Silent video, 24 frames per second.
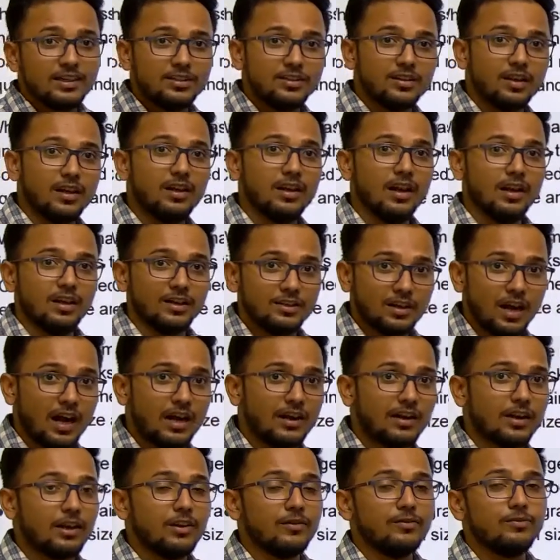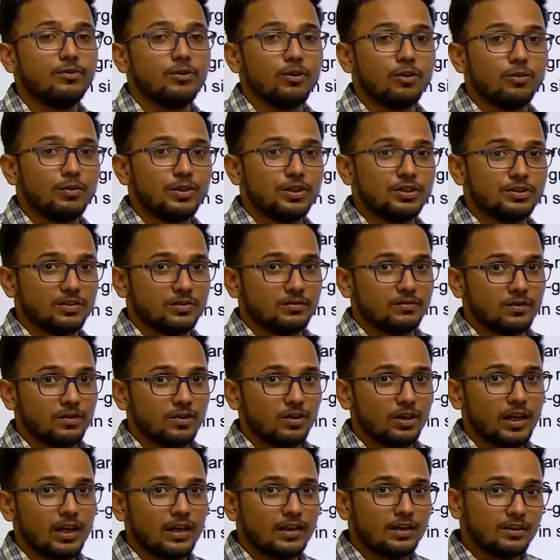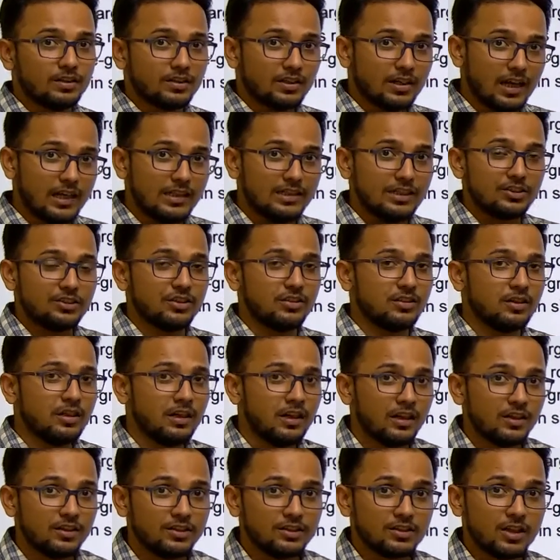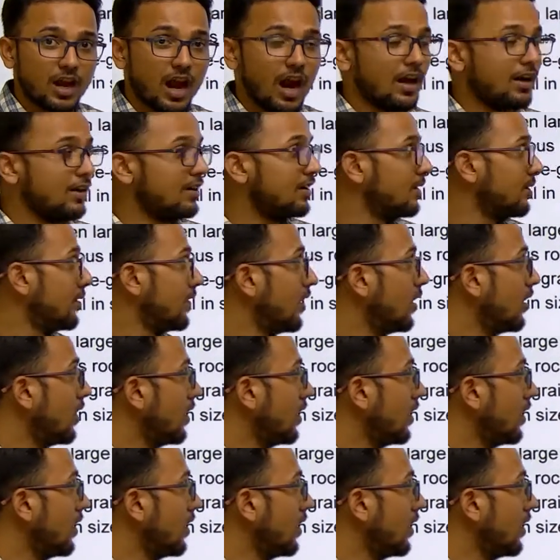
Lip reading: crystal starting formation, okay, crystallization start,